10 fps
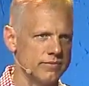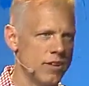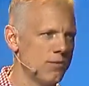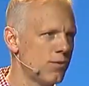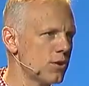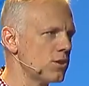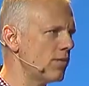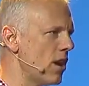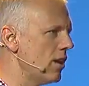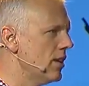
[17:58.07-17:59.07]
And first of
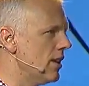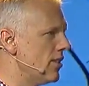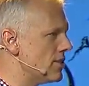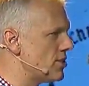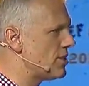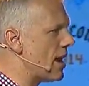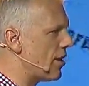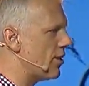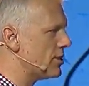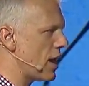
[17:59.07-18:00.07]
all, the
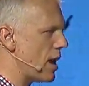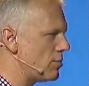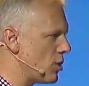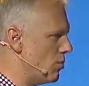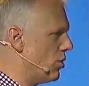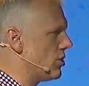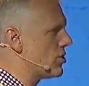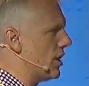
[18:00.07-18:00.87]
stereotypes are bull.